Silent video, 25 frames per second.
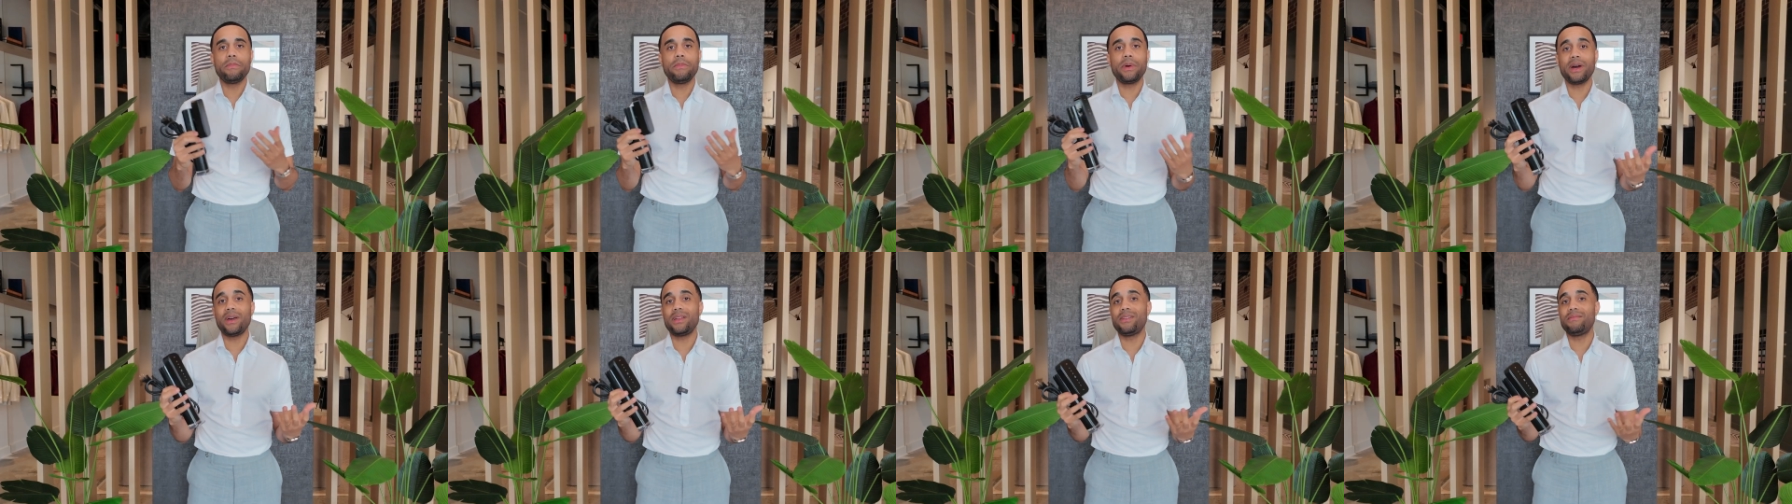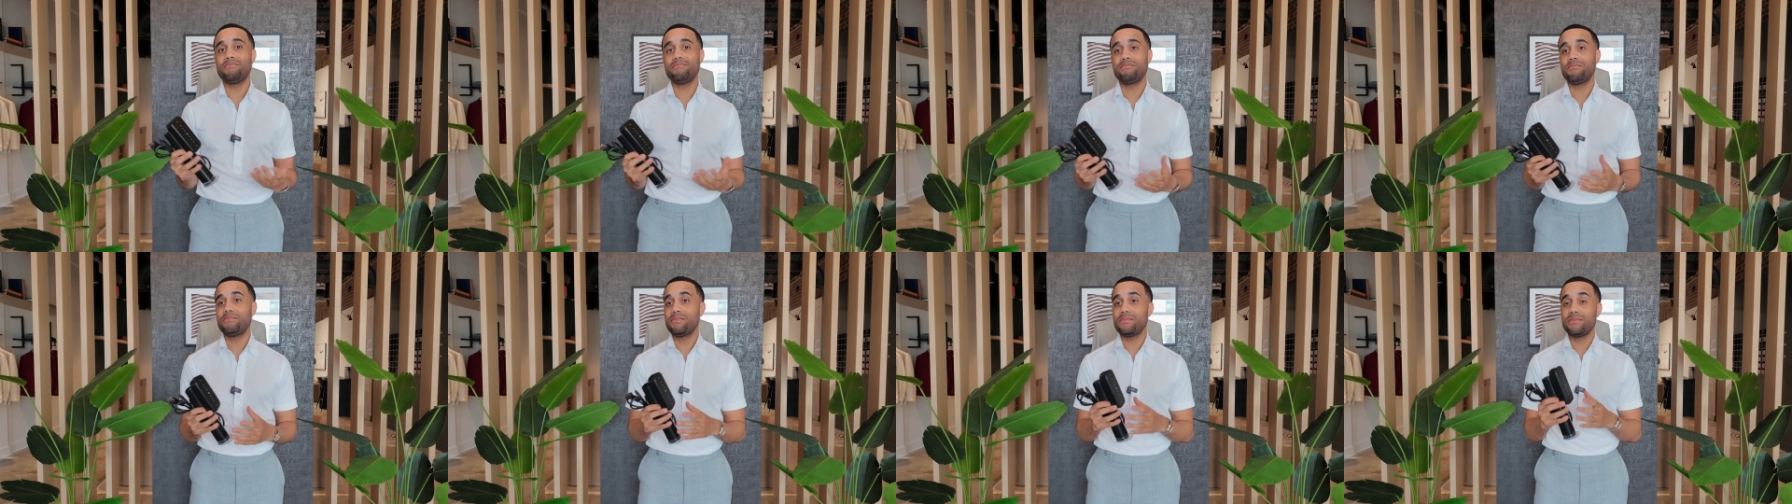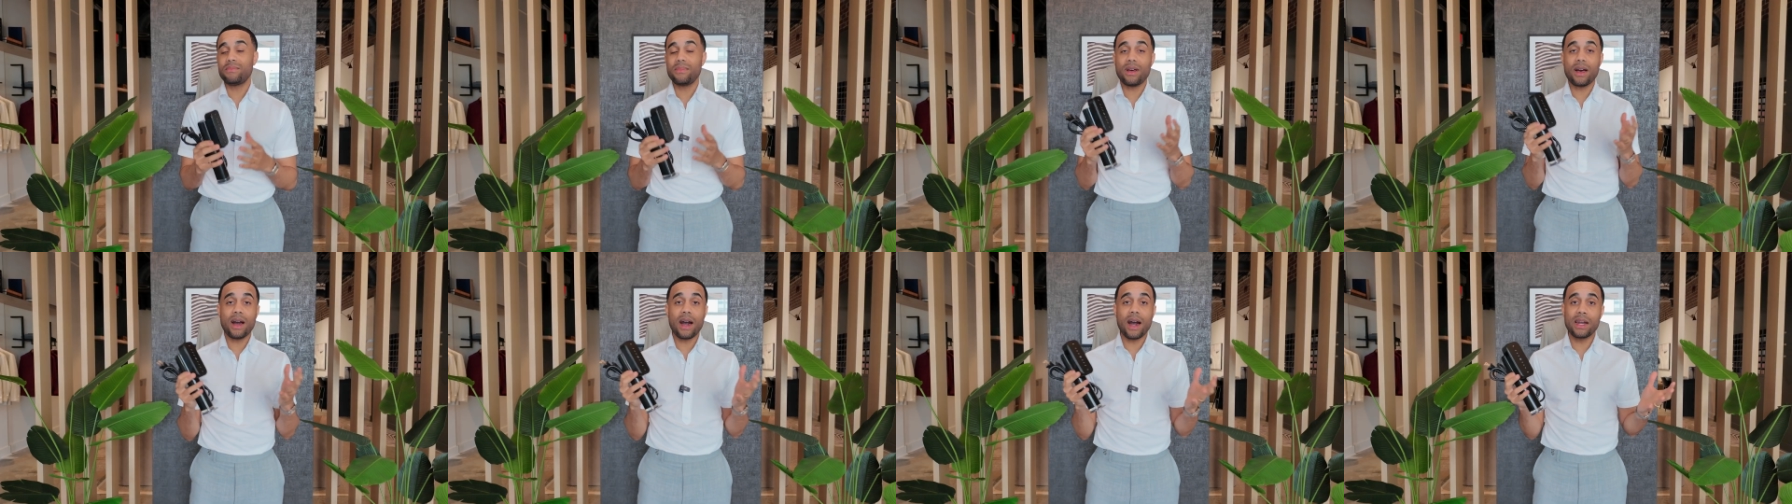but
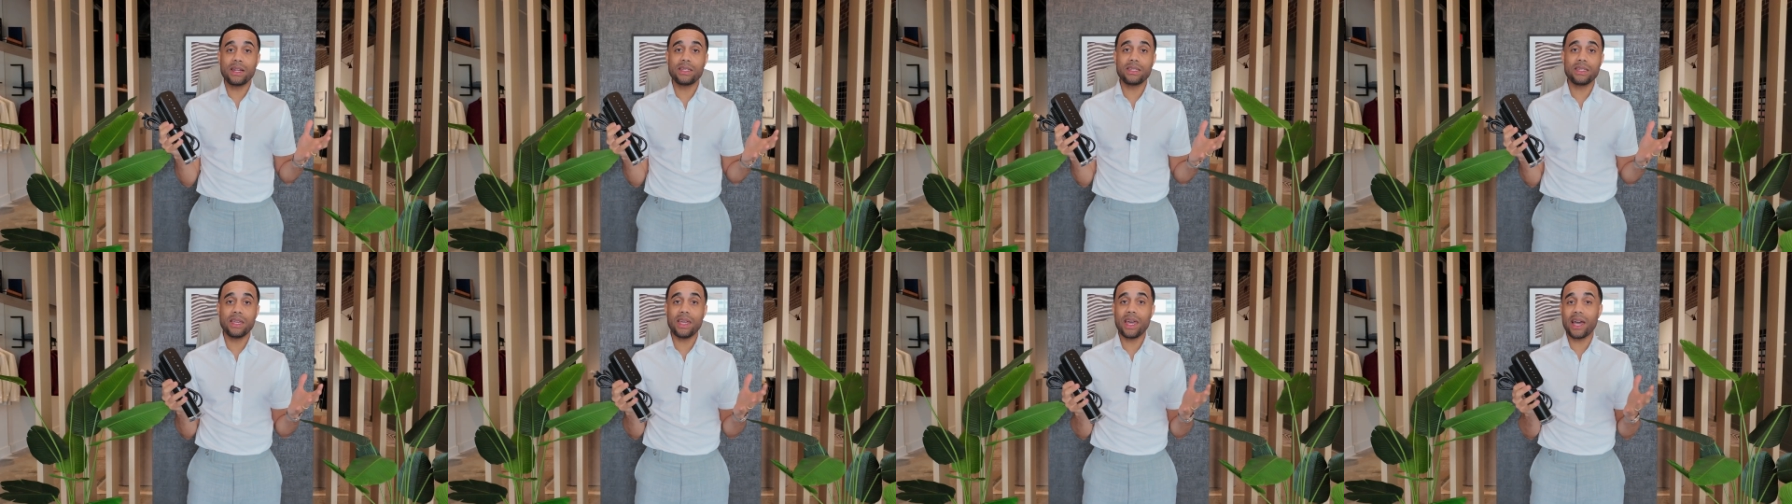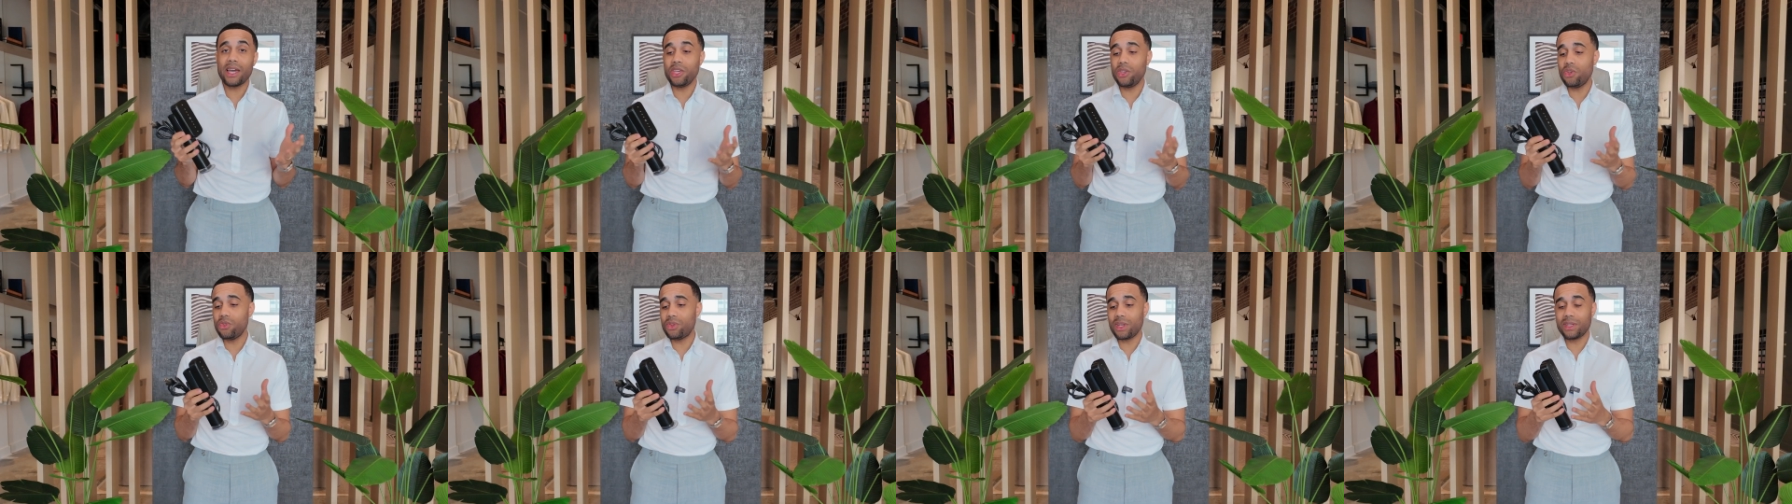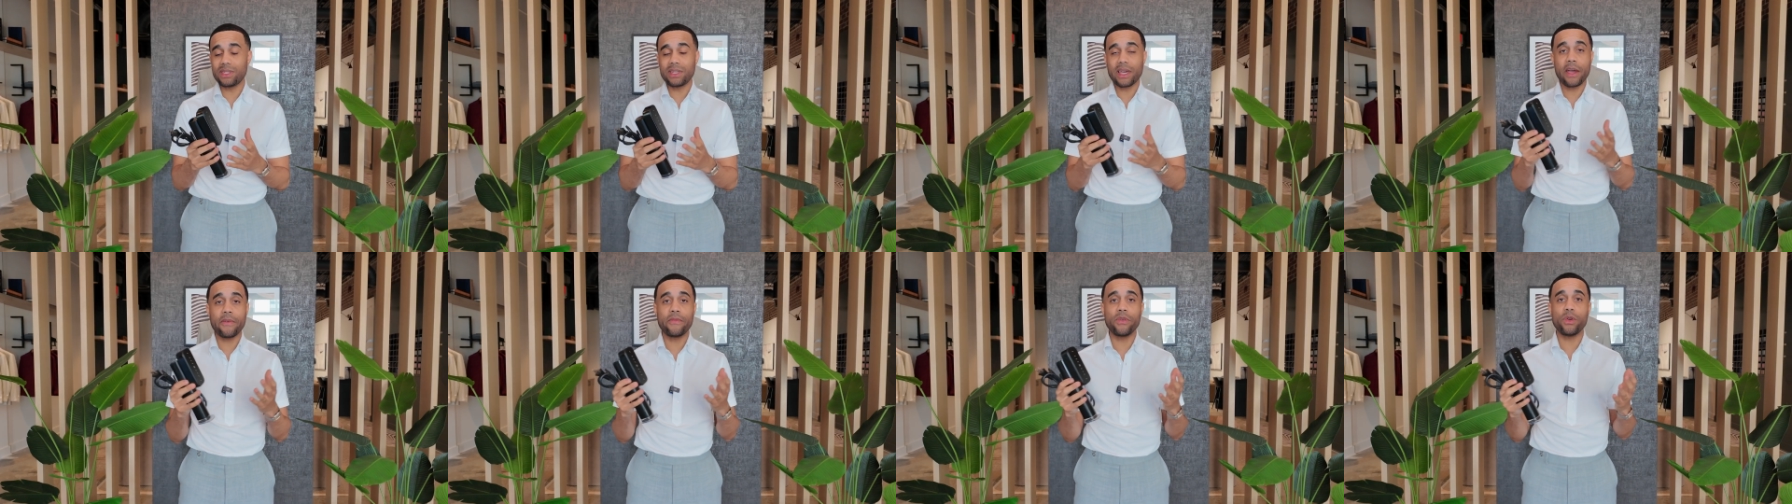honestly, I use
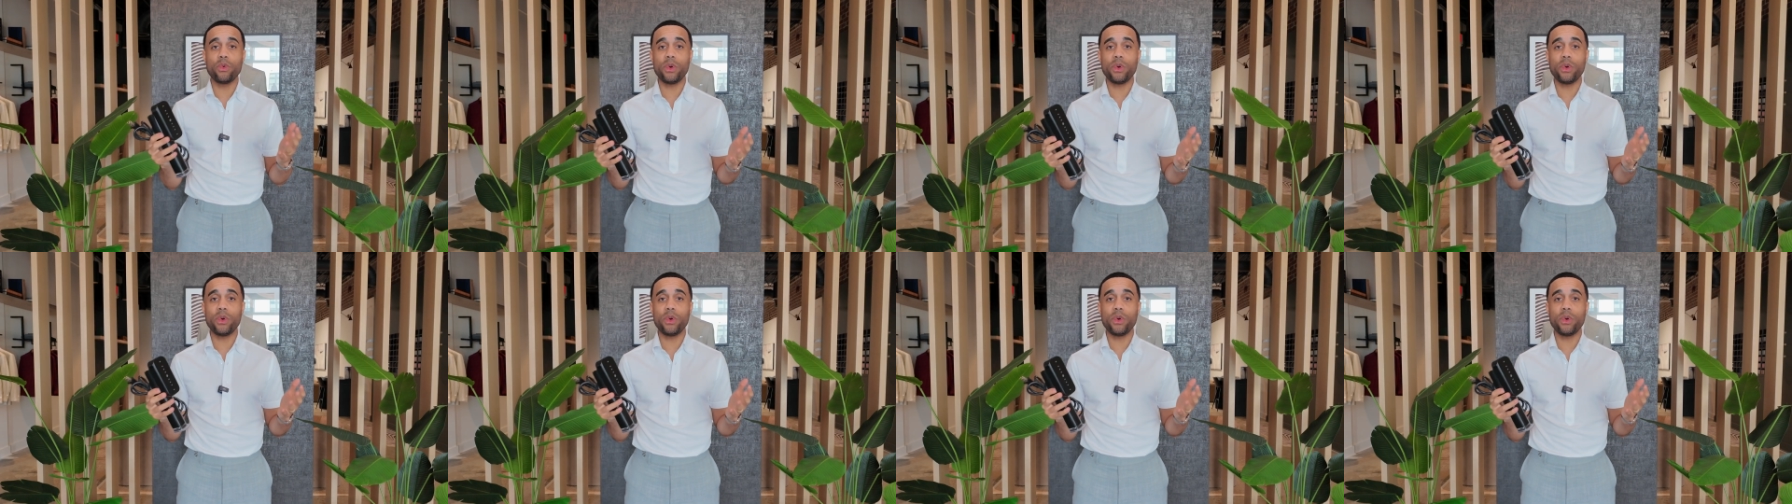this every